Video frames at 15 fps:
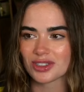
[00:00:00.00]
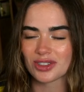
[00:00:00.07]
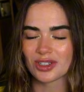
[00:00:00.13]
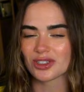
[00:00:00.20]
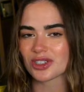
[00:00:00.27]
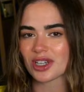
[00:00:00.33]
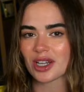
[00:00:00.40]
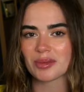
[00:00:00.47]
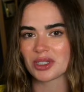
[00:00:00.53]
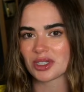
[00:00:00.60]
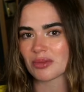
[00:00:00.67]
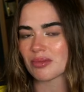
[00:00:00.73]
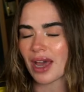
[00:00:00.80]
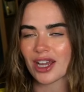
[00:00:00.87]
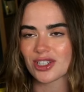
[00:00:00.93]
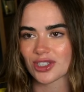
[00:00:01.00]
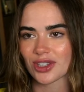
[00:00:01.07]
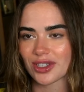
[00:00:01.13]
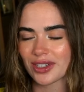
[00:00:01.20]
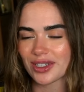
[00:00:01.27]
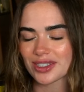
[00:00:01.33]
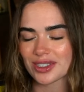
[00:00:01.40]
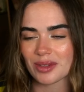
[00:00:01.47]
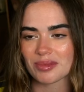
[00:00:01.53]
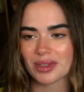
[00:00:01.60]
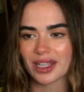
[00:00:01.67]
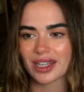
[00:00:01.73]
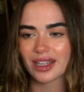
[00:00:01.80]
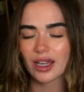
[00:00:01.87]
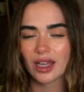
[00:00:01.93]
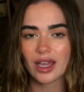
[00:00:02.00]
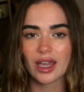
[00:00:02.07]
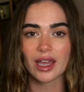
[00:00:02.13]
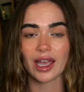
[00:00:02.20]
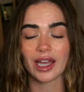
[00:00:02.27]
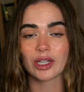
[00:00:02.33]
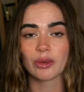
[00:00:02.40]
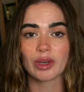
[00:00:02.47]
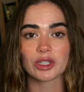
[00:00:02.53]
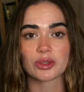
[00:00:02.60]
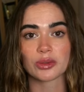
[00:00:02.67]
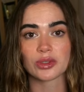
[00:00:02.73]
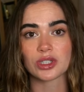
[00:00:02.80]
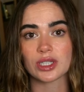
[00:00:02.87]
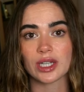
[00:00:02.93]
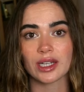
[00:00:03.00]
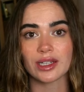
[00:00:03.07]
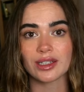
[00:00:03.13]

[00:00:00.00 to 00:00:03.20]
there's got to be some magic there or something. Anyways, we were standing